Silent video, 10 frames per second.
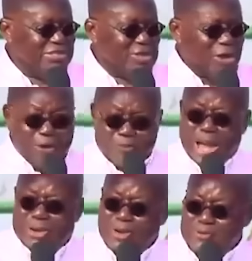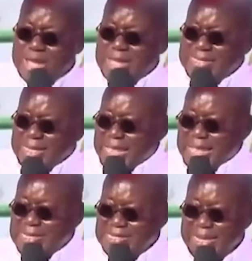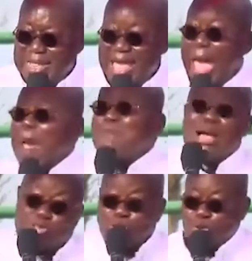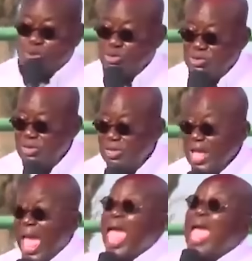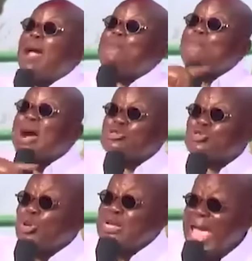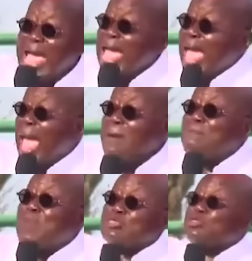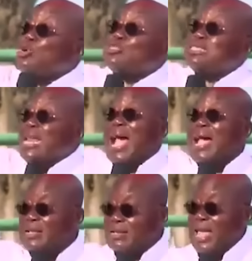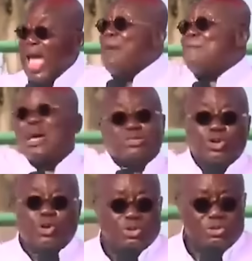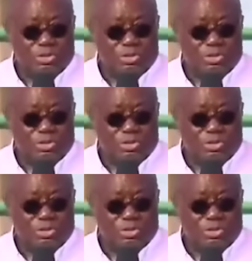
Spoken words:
So but no may say you say embasso embasso na embasso tra embasso